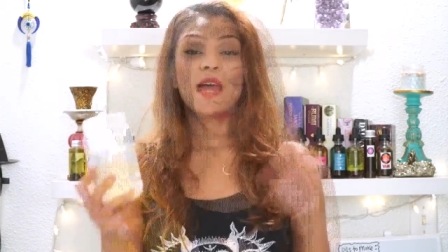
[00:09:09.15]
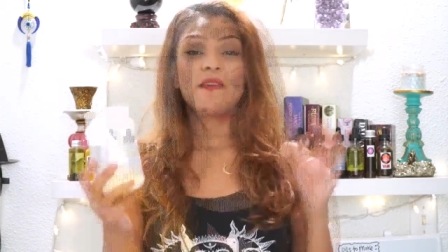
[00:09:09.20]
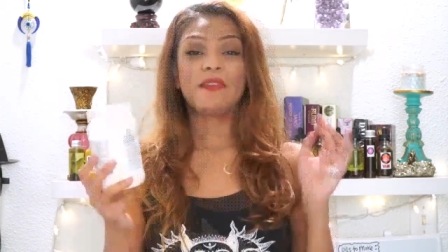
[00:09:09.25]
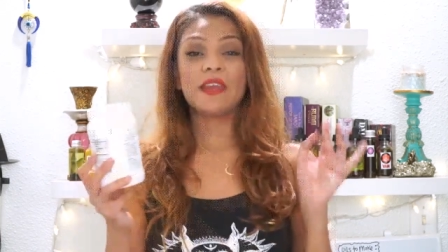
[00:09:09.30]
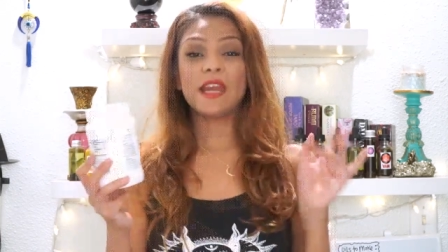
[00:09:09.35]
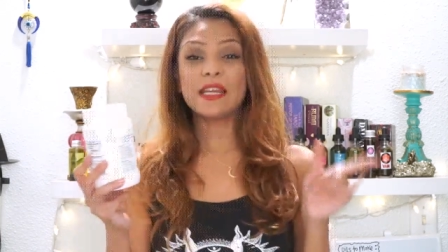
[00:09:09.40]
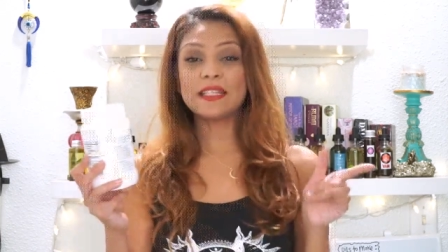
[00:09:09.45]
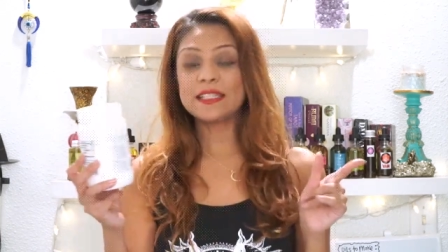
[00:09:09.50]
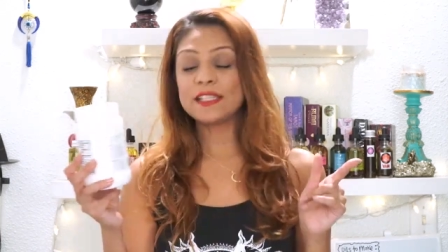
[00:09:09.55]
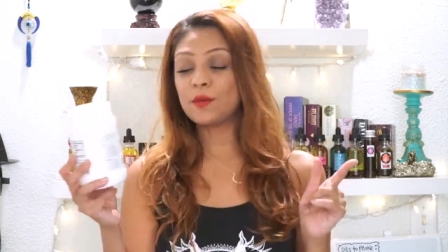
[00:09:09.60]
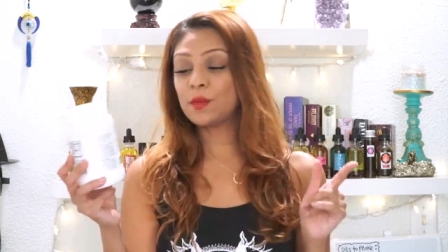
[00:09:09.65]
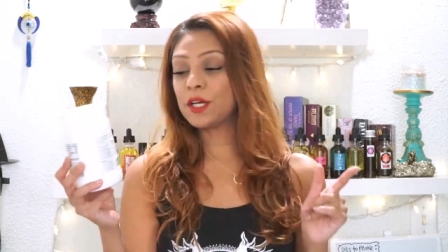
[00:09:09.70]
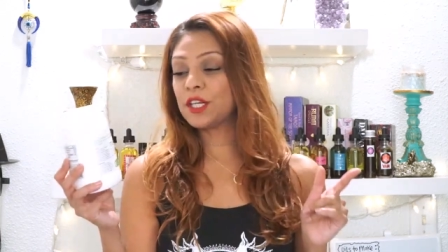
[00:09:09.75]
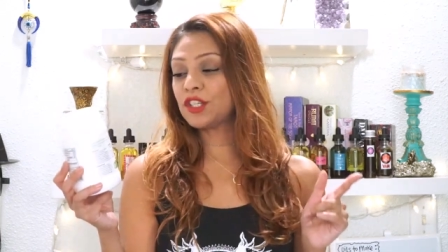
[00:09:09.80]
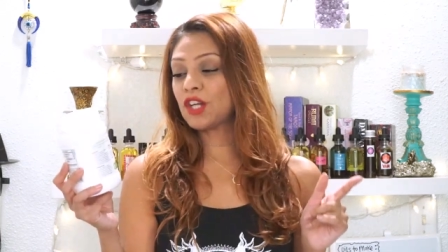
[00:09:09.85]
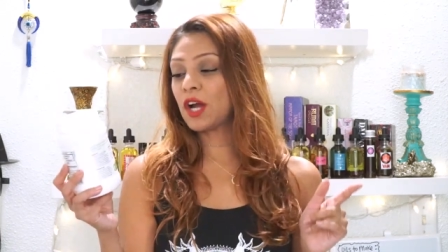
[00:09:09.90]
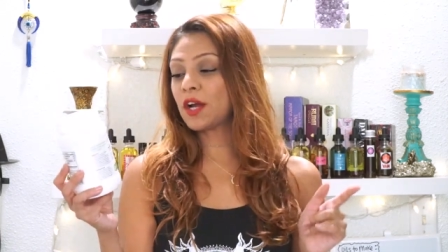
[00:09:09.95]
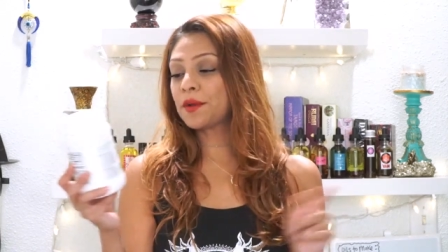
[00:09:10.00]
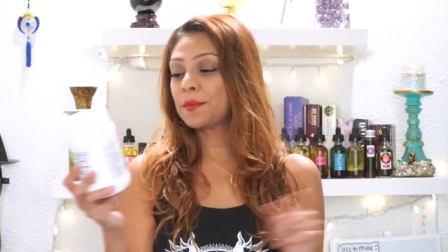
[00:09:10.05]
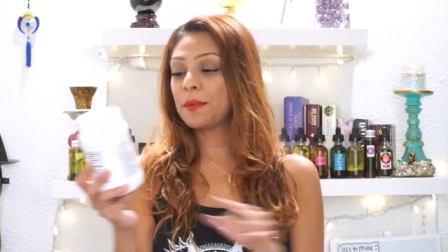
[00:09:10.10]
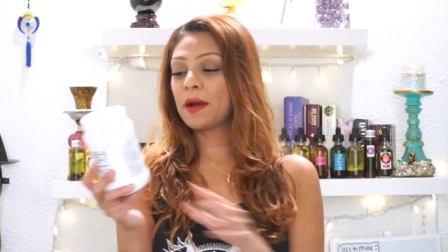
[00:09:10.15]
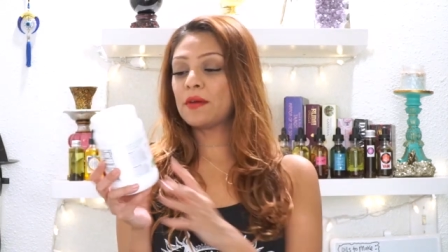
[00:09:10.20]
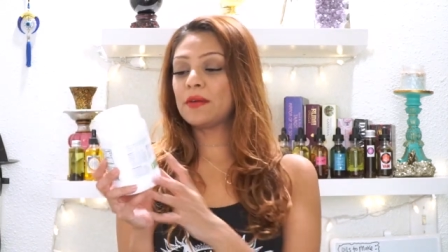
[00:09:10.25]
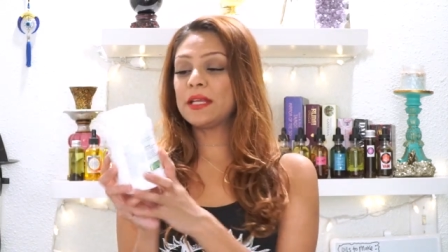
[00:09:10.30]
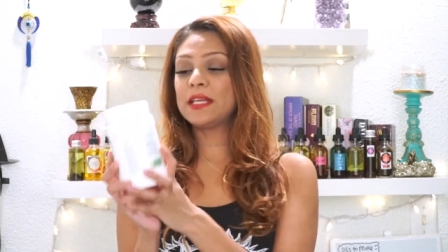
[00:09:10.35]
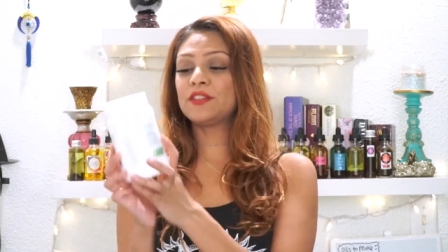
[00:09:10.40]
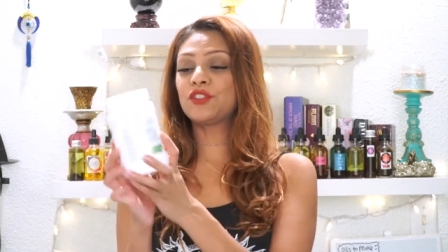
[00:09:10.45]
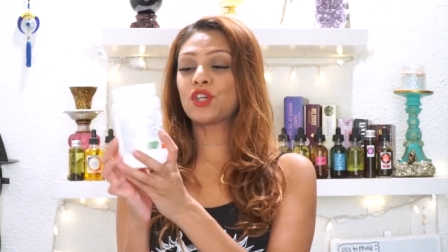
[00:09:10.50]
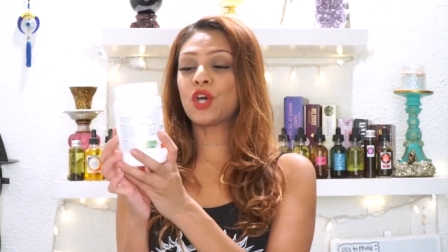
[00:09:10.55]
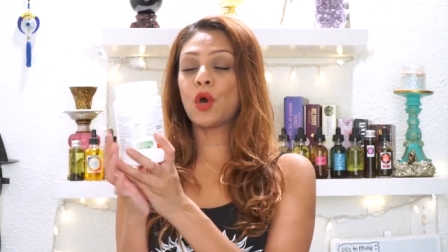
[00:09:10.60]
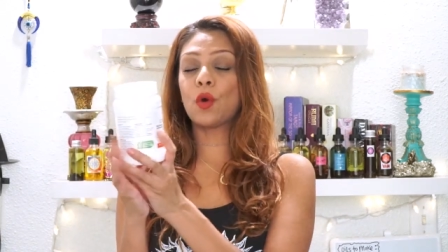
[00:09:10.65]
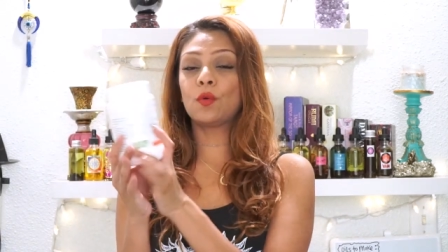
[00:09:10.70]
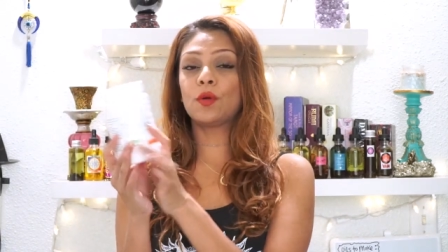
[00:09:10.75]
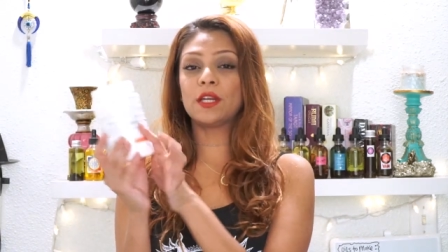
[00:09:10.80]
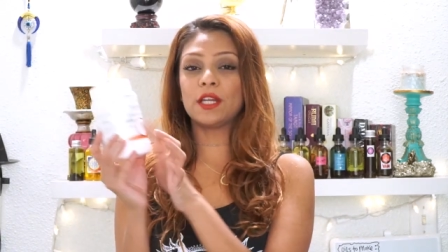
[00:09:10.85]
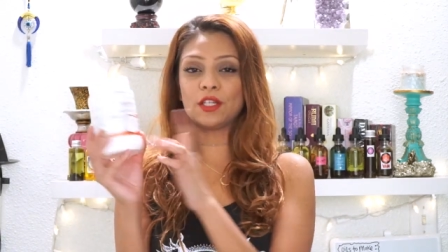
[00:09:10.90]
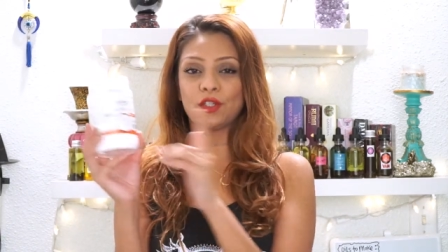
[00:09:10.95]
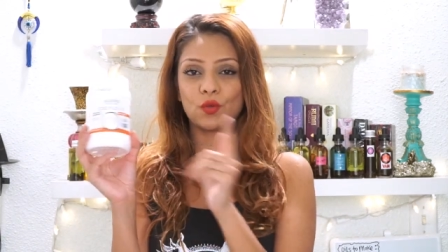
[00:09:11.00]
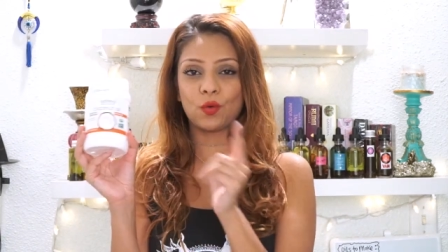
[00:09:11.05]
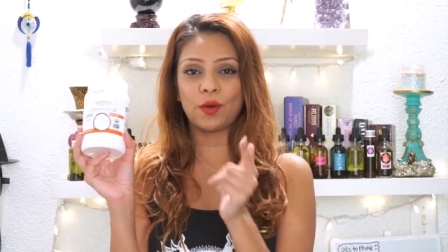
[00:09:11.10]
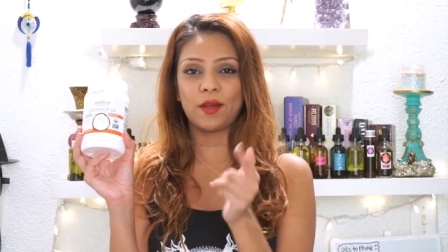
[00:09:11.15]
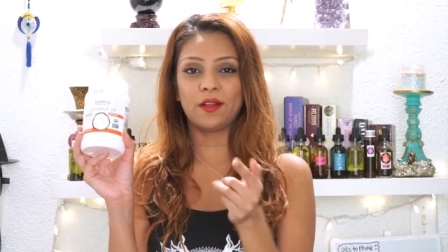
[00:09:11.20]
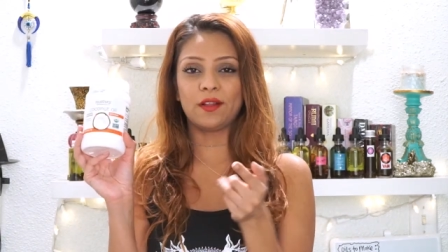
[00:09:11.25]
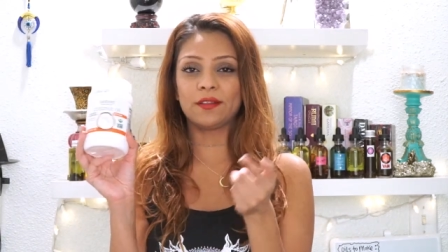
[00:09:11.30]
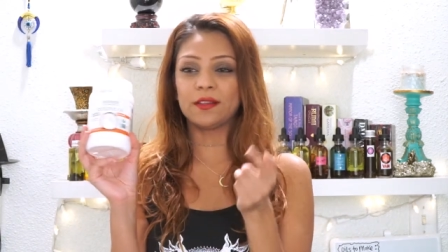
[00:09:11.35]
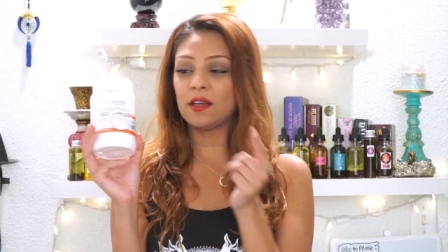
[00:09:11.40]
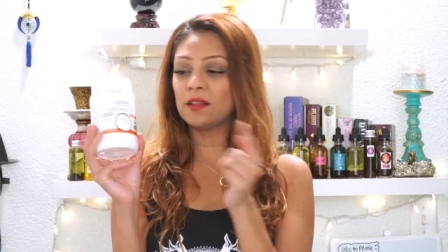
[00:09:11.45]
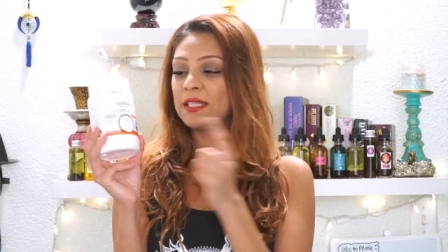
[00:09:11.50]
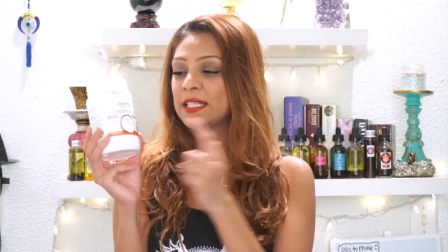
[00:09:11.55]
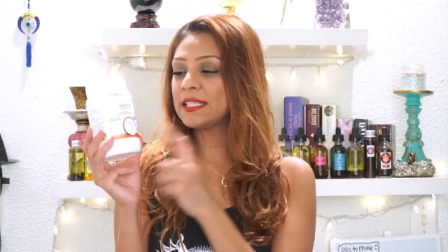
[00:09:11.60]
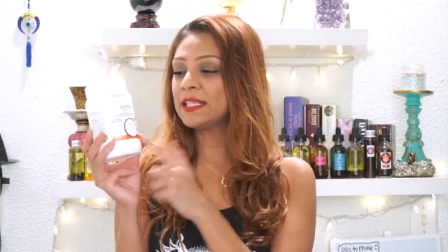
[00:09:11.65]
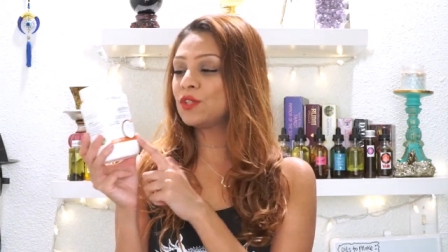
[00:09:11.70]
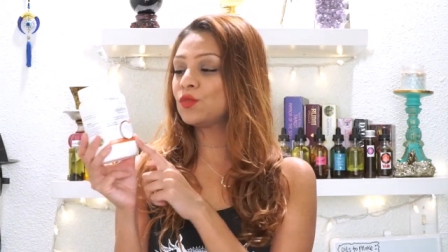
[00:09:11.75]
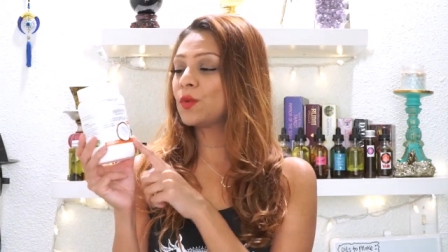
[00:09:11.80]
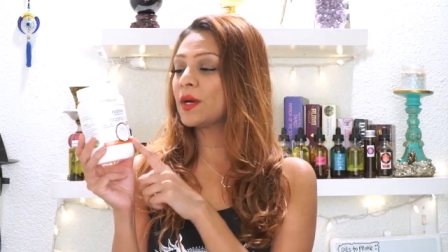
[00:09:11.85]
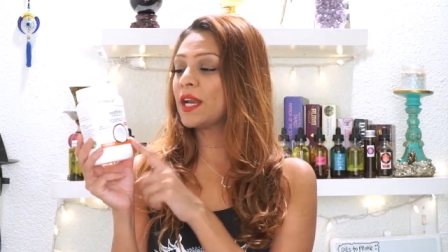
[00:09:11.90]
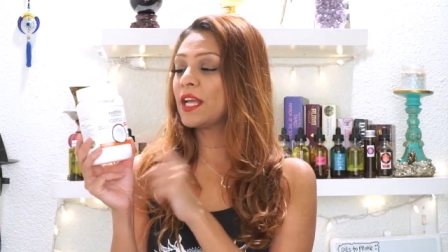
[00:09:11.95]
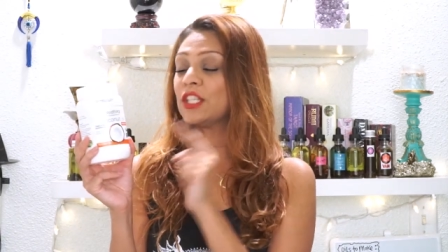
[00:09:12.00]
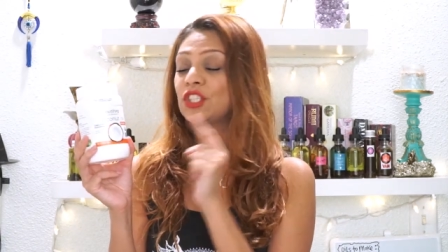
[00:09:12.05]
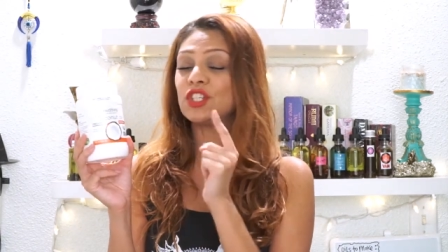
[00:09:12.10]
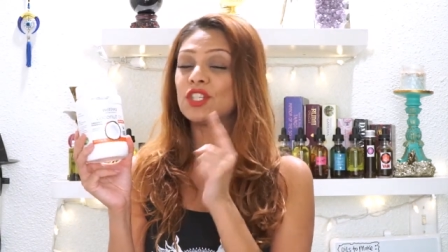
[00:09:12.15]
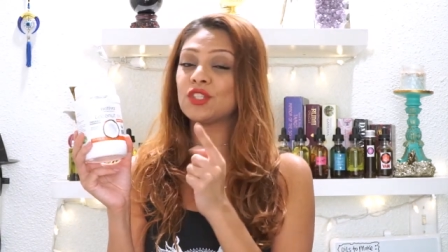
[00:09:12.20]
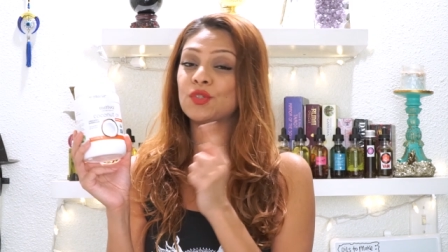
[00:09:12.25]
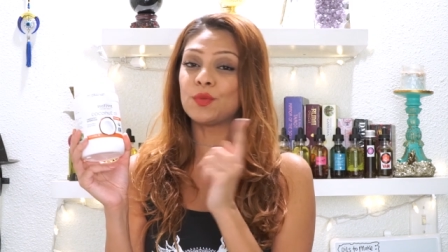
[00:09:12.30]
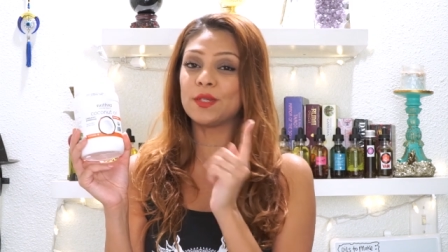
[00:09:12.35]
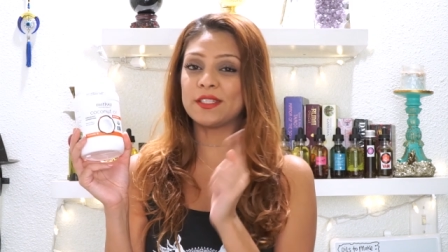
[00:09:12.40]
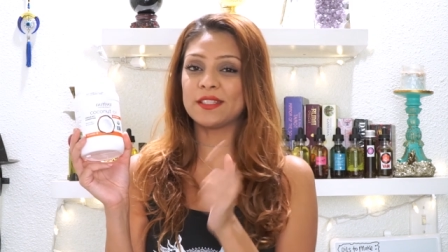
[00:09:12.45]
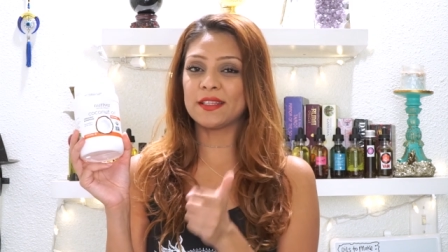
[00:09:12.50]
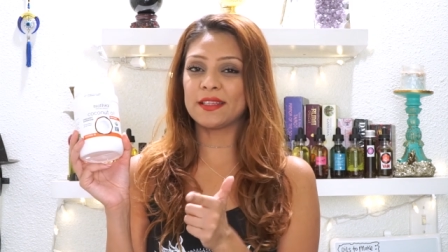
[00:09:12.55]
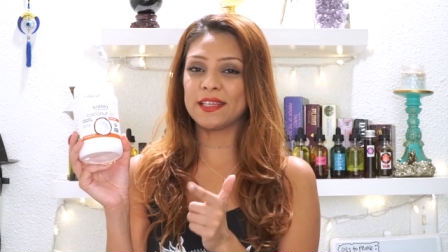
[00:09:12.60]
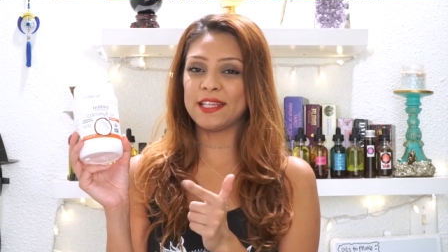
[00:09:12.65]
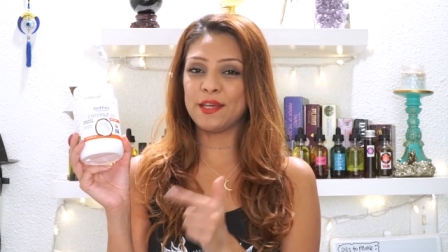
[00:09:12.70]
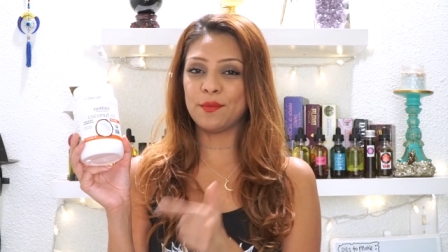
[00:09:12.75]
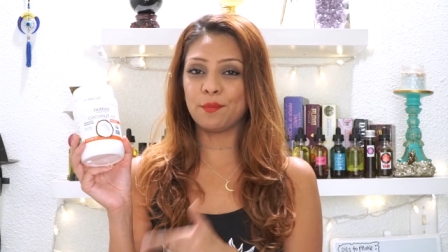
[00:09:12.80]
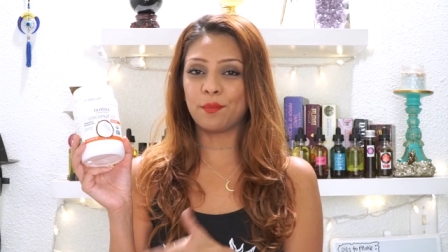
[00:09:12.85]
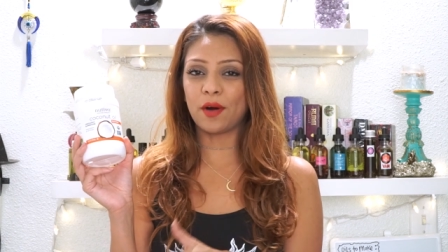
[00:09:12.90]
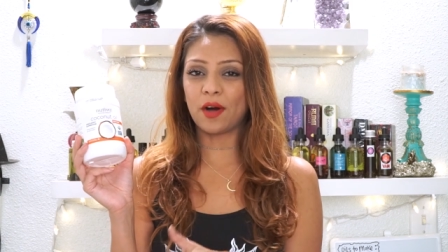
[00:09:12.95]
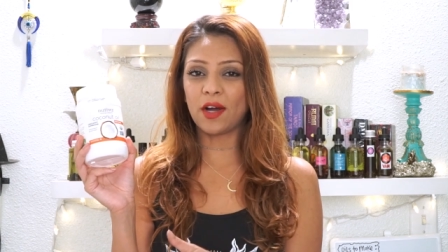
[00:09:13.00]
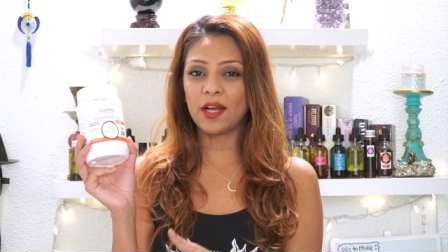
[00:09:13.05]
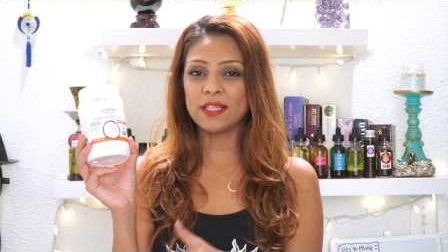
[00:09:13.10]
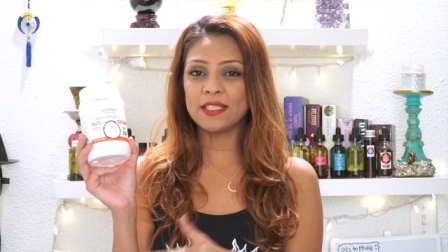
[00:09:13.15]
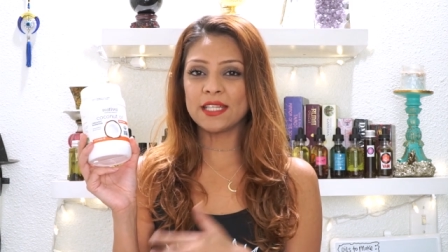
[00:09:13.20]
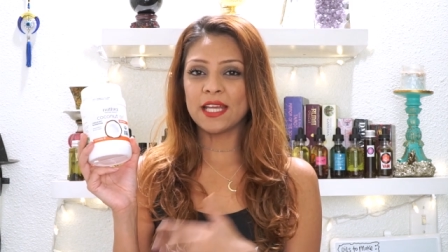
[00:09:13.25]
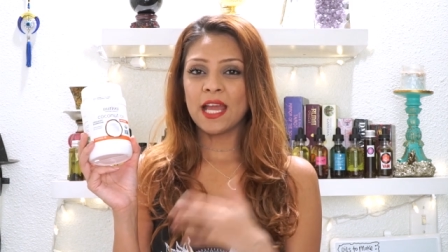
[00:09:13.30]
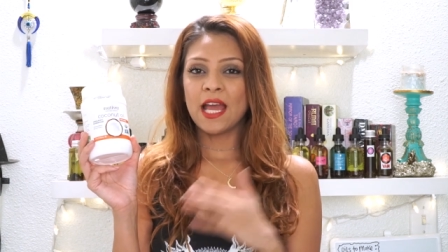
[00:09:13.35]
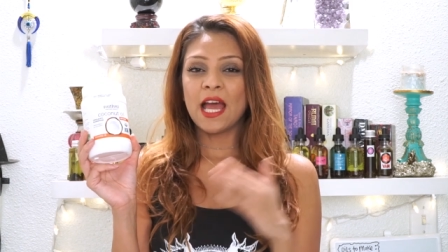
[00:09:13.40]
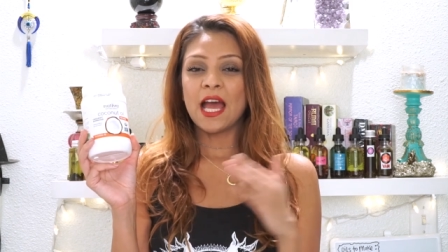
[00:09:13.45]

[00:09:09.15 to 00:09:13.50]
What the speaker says: The next thing I want to talk about is coconut oil. Now, this is one I just recently bought.